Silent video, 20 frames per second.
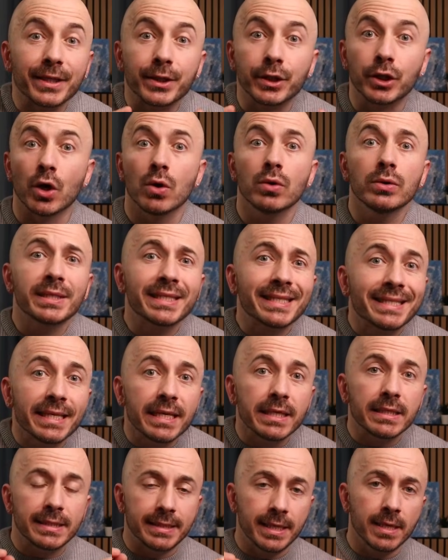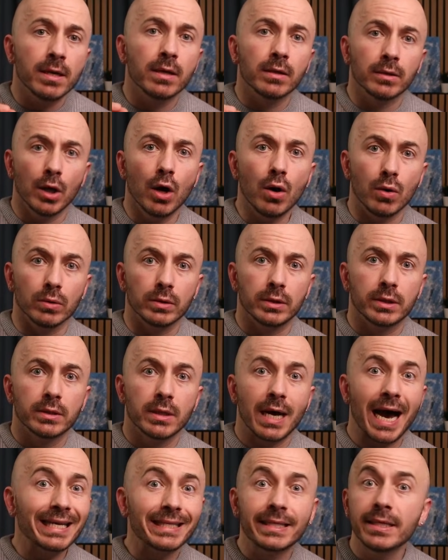don't see single notes,
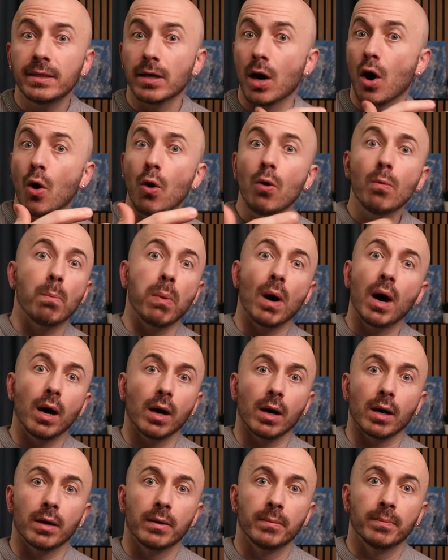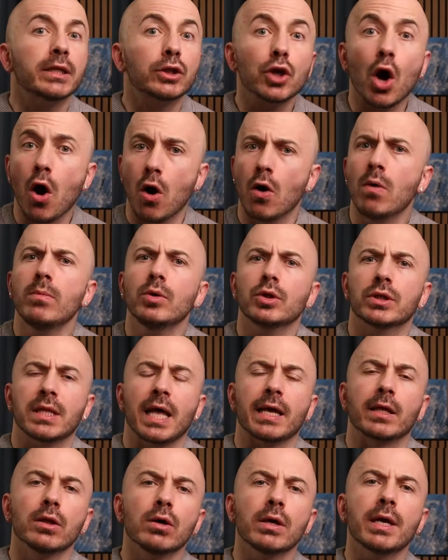I see the whole bar. It's almost
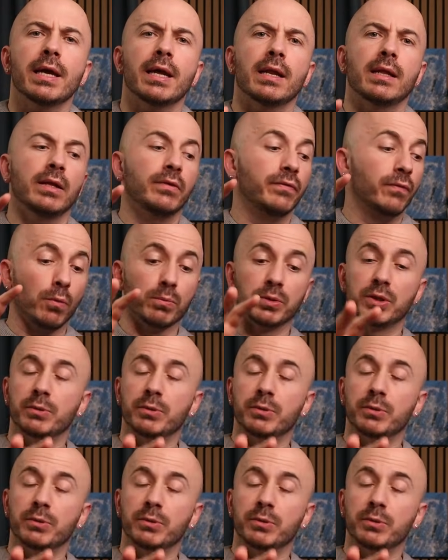like looking at it from